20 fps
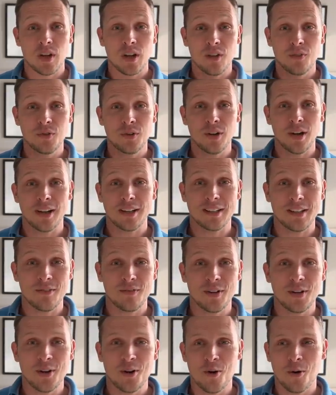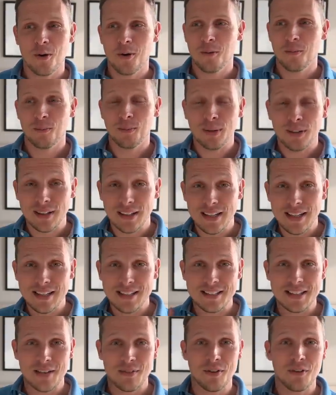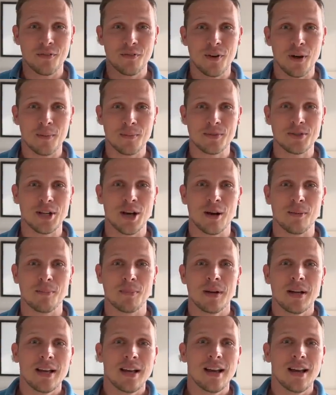If you liked that video, please give it a thumbs up.